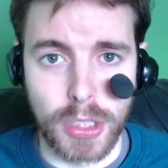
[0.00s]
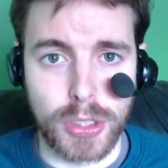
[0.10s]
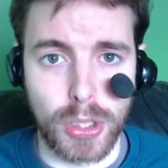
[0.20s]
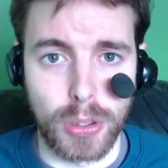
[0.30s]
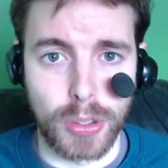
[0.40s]

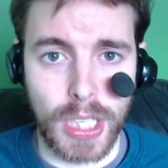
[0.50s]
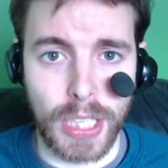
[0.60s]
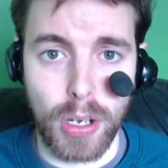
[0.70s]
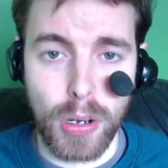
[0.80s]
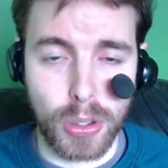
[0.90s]
So you're
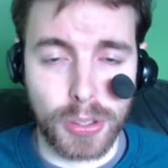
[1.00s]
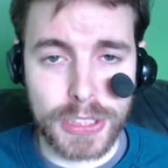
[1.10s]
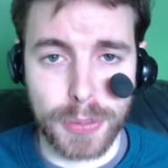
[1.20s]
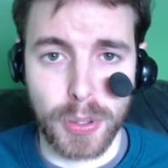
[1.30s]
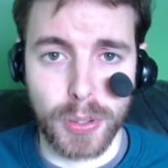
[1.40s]
like, oh,
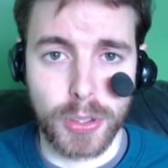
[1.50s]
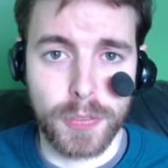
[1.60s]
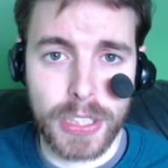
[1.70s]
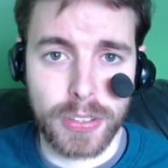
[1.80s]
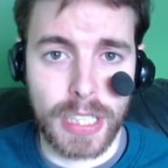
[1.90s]
Chris uploaded a new
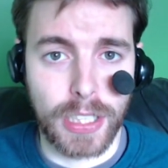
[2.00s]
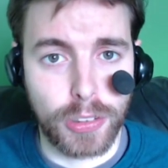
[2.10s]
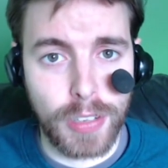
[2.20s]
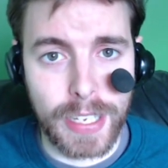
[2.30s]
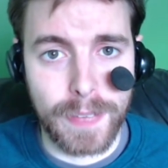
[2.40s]
video today,
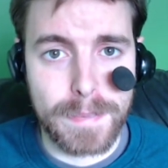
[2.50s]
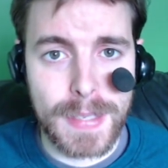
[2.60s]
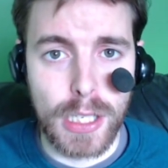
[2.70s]
great.